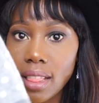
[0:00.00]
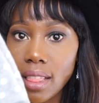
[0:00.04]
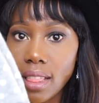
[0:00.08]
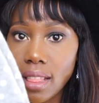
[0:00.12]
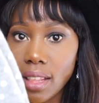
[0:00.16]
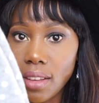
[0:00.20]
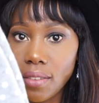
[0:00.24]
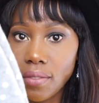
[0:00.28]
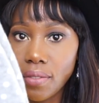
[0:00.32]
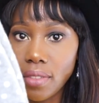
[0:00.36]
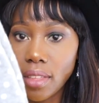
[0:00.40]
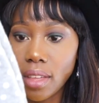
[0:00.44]

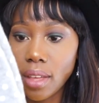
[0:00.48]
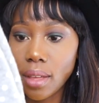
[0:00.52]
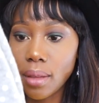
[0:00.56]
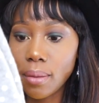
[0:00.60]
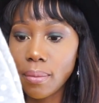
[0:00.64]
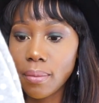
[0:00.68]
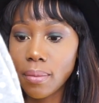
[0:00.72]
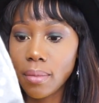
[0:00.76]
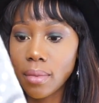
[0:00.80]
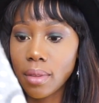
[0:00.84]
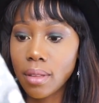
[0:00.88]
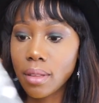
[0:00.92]
Love
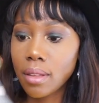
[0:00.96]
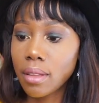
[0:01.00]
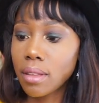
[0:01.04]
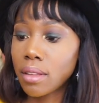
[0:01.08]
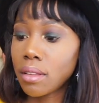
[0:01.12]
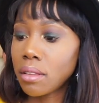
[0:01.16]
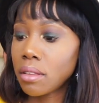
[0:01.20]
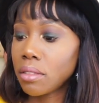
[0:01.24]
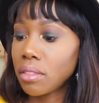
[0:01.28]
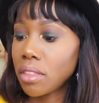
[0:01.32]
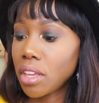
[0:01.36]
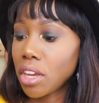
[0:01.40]
them.
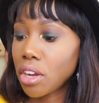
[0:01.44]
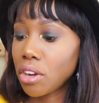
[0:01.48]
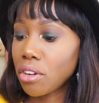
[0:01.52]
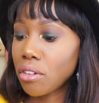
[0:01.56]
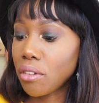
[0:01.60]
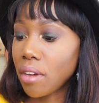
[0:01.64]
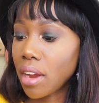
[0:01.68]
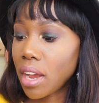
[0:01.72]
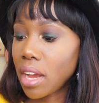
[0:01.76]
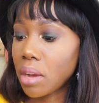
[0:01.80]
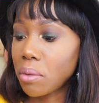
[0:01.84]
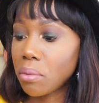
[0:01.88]
They're
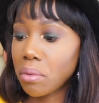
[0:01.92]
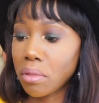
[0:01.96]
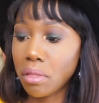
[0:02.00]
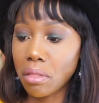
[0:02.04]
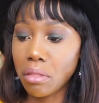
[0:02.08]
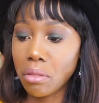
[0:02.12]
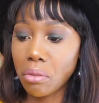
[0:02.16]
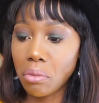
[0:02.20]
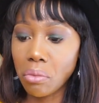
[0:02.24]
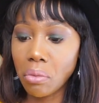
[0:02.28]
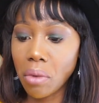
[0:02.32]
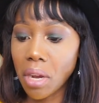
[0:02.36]
gray
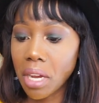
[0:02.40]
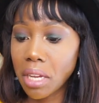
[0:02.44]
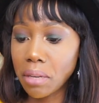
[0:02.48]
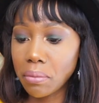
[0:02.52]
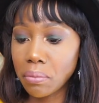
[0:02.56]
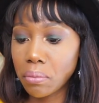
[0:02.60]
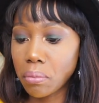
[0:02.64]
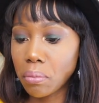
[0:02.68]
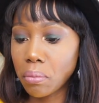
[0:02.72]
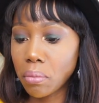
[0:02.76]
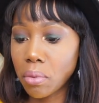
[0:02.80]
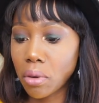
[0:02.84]
with
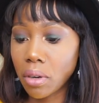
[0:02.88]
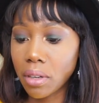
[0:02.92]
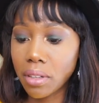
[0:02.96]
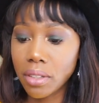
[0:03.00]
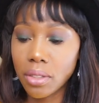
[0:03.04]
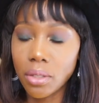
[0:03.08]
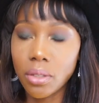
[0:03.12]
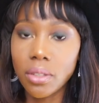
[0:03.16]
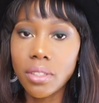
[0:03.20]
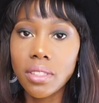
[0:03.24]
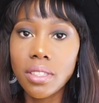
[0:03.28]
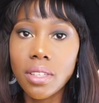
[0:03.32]
white
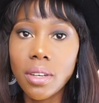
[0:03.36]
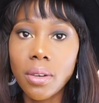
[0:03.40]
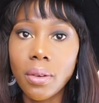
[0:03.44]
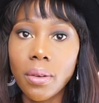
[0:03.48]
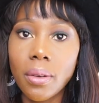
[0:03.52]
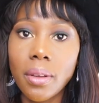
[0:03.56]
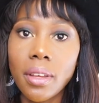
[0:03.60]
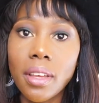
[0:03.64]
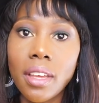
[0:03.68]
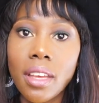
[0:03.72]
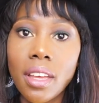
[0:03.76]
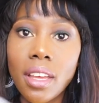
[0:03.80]
pocket
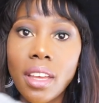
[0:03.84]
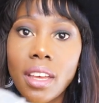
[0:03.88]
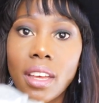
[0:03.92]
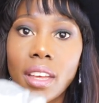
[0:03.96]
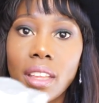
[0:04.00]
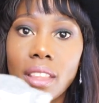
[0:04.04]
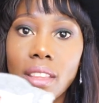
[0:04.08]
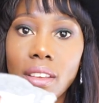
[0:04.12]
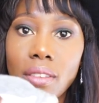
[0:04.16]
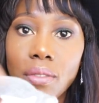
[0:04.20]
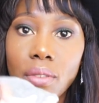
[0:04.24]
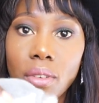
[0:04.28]
also,
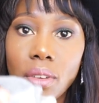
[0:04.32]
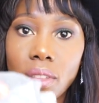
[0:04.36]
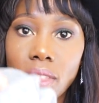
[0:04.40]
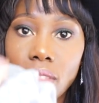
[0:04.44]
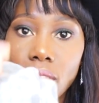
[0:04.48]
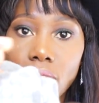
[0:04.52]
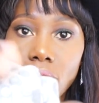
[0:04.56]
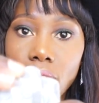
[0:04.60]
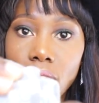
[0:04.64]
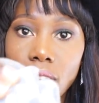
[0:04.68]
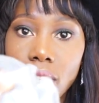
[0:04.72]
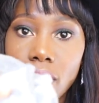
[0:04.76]
and they've
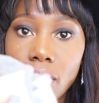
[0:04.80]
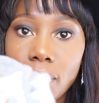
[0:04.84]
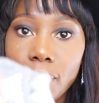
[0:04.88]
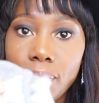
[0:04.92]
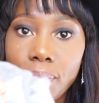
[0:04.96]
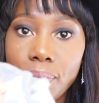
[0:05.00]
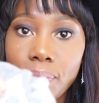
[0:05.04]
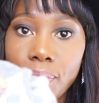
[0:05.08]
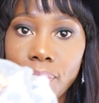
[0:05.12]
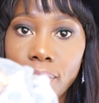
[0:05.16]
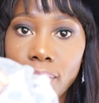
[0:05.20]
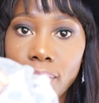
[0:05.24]
got the